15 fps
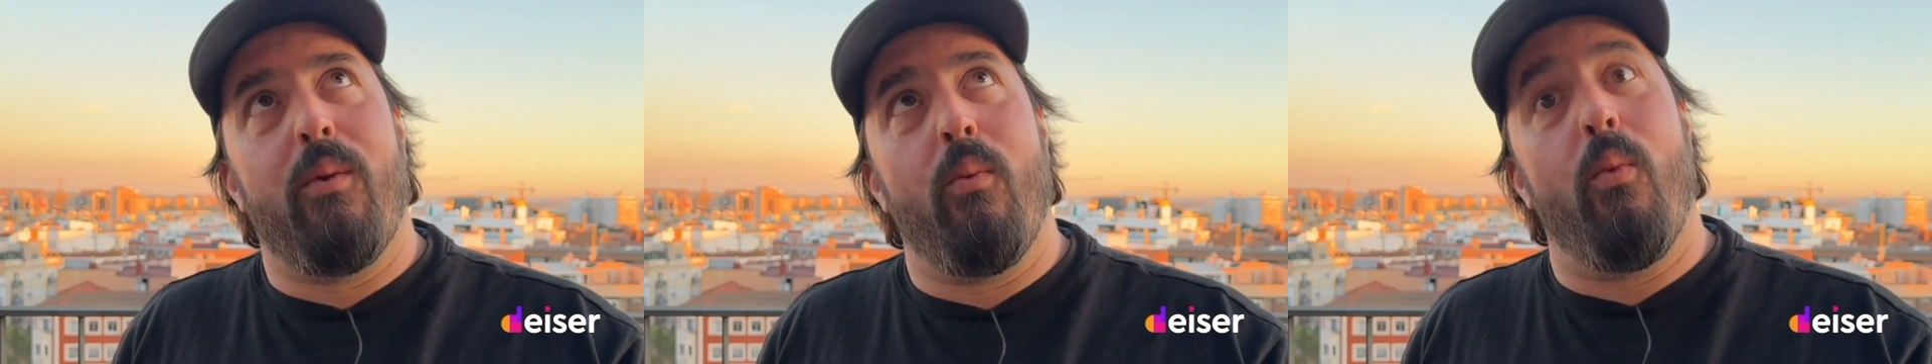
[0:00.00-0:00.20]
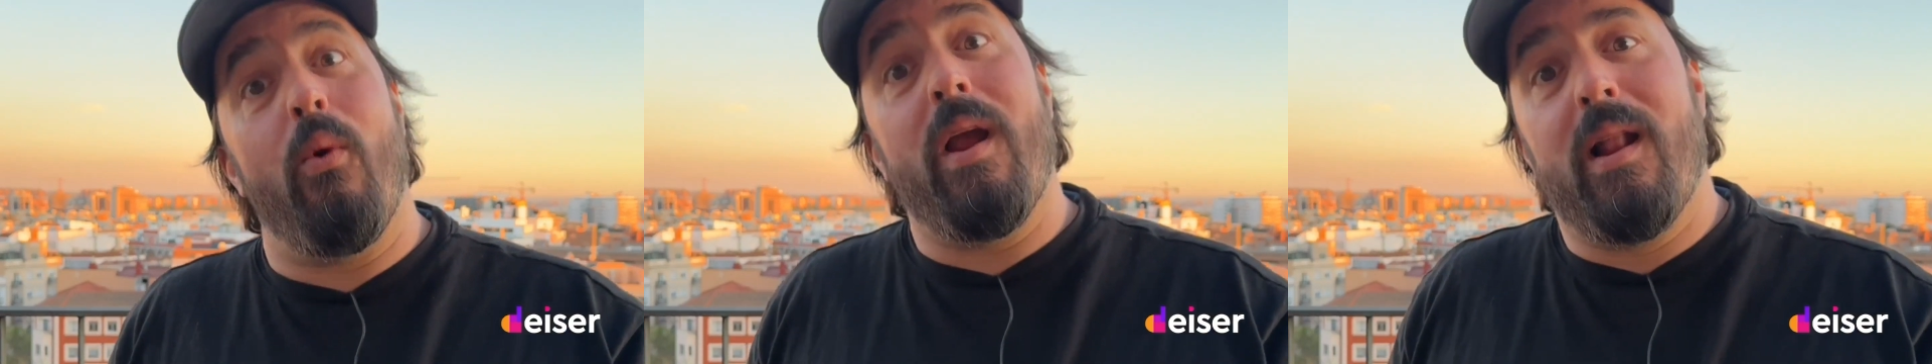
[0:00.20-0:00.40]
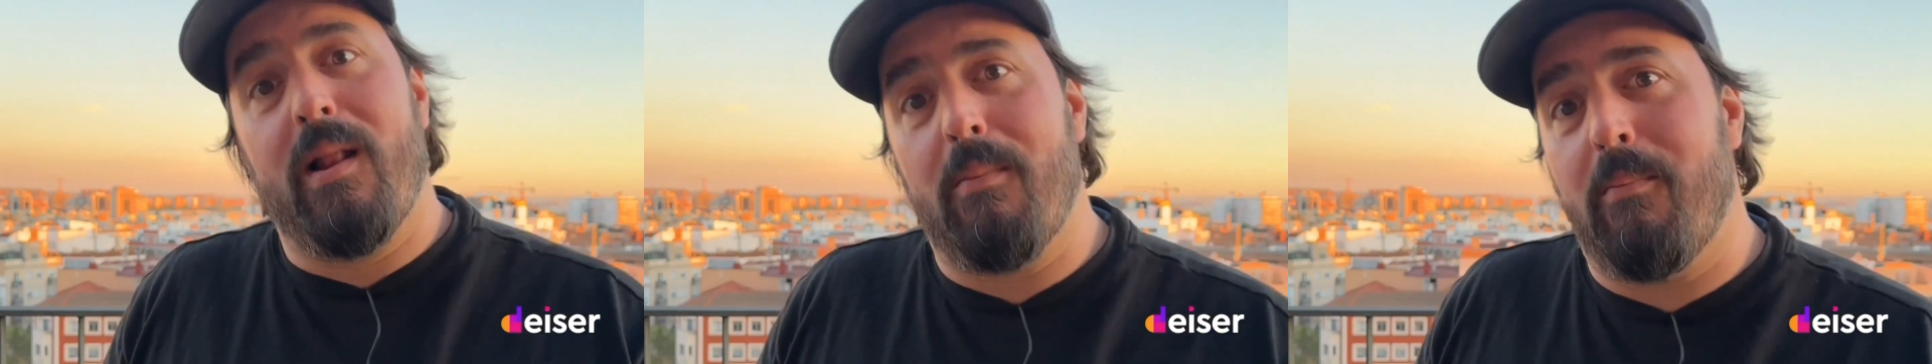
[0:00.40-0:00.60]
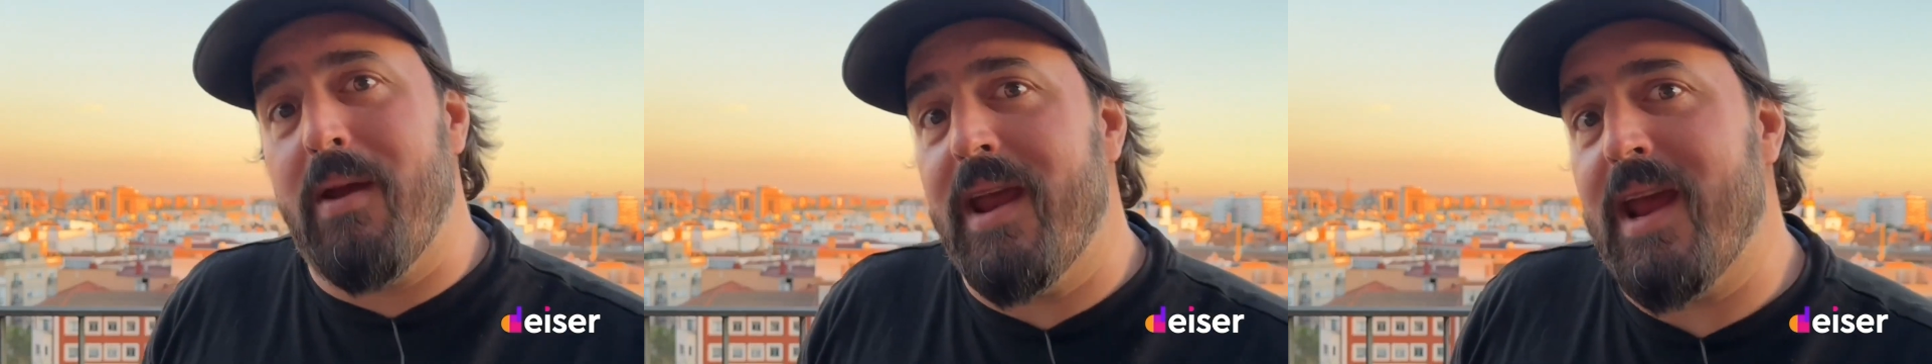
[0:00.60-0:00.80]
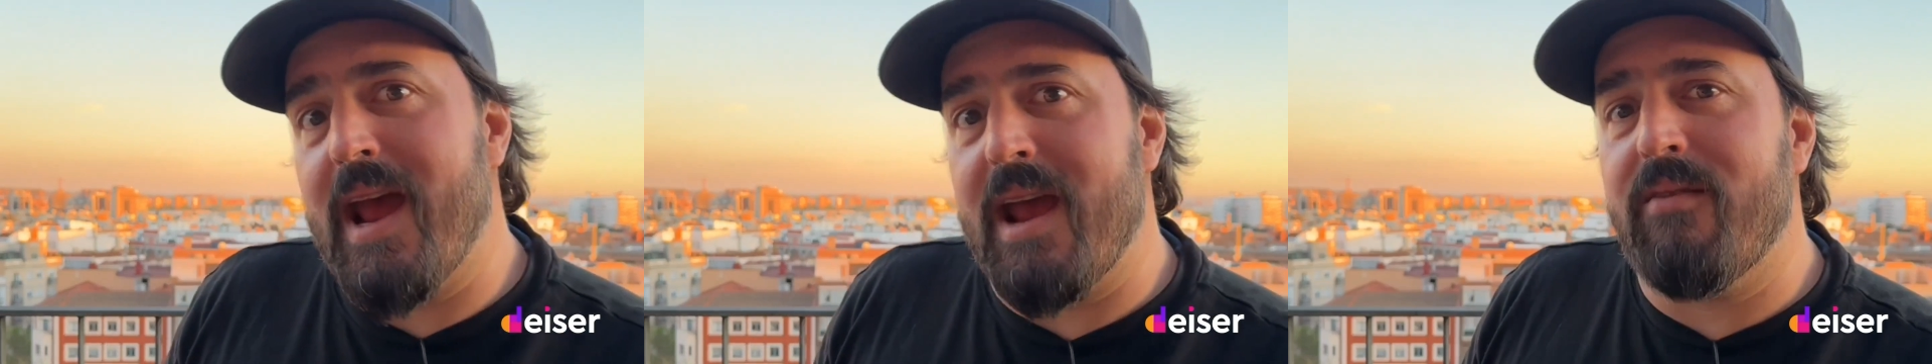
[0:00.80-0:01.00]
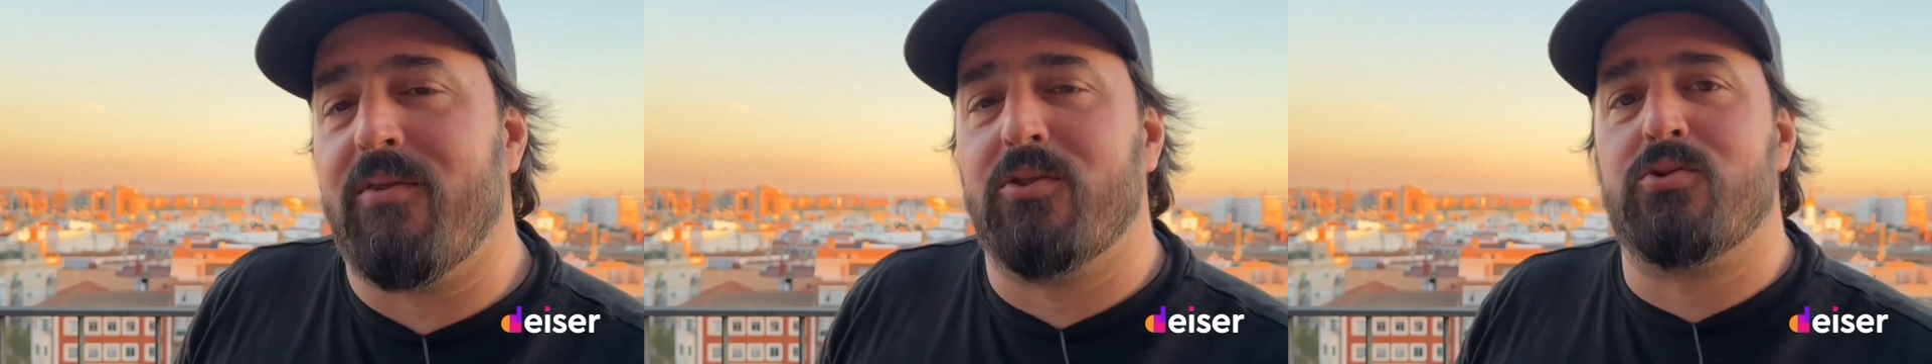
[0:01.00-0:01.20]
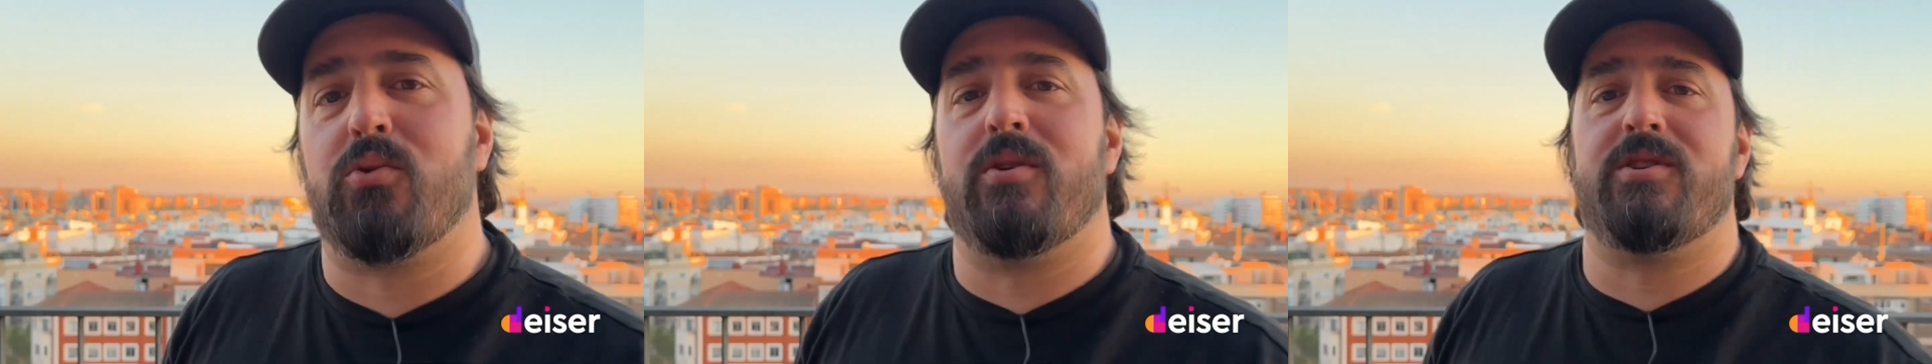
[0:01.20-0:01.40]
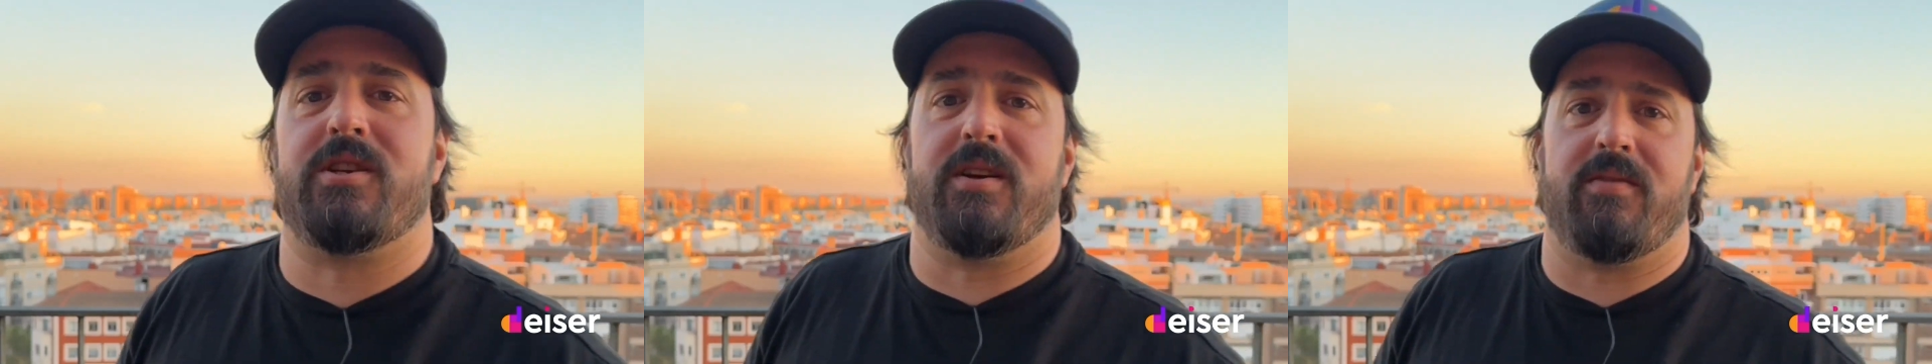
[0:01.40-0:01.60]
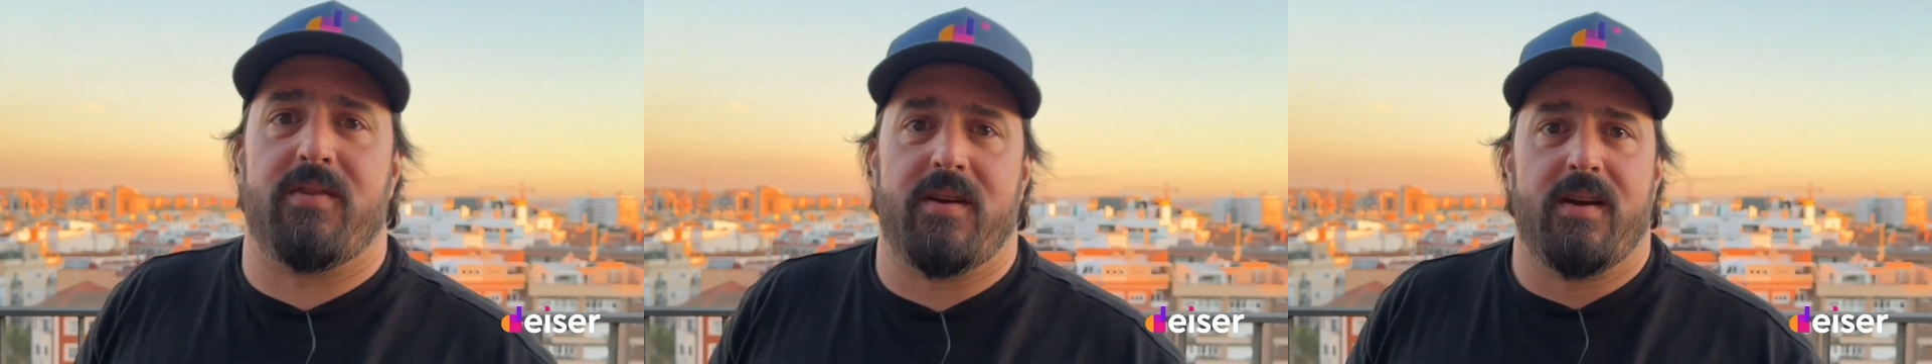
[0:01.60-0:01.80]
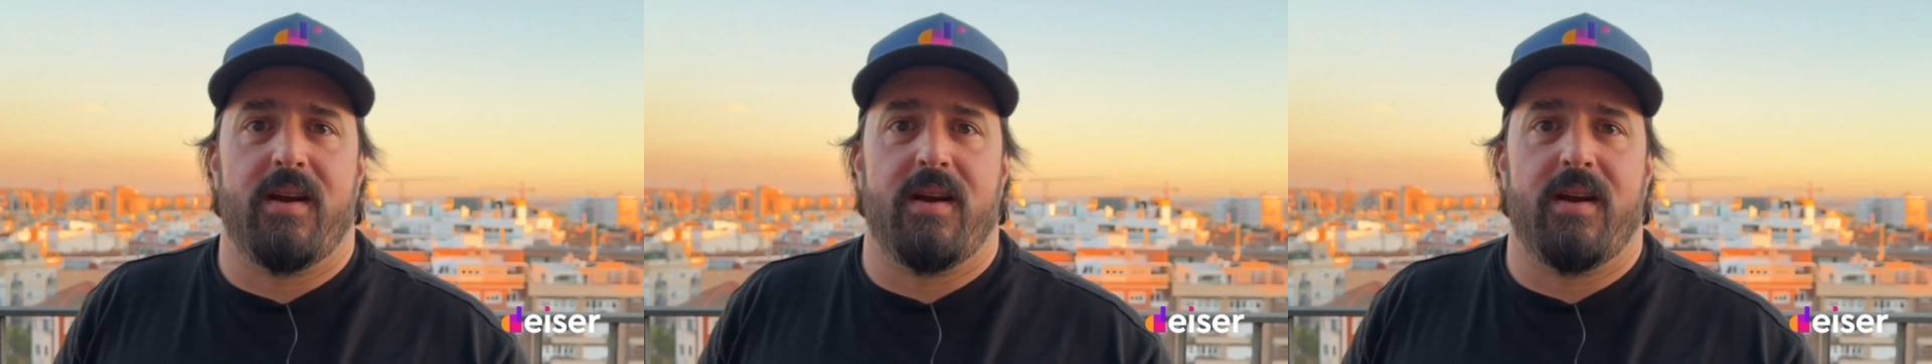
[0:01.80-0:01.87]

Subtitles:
will be able to achieve